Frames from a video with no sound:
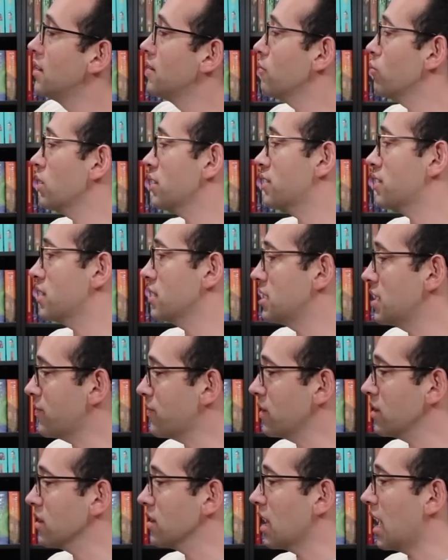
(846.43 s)
with the
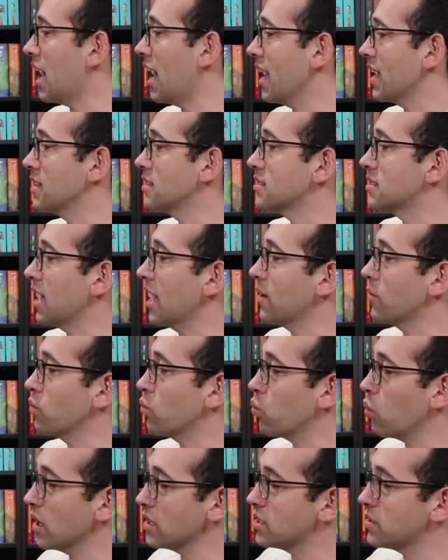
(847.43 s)
different lines
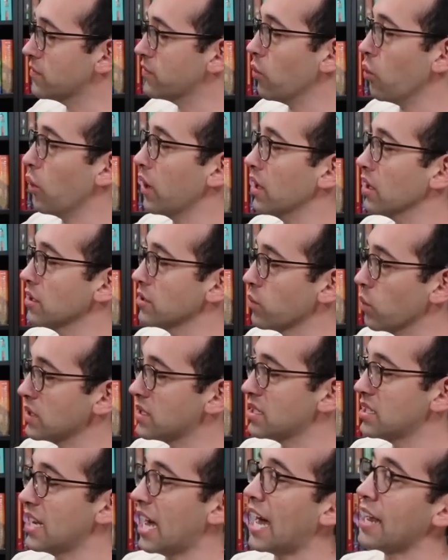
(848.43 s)
and what's foiled,
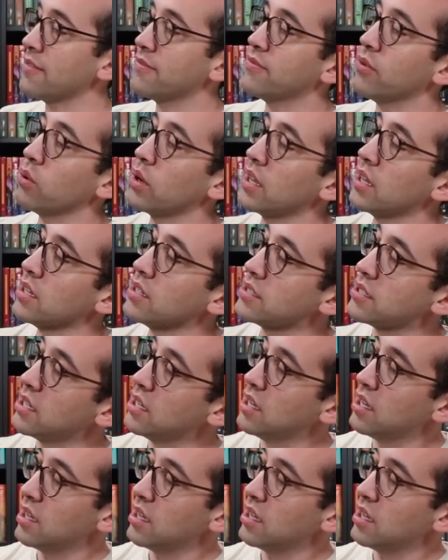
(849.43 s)
what's not foiled,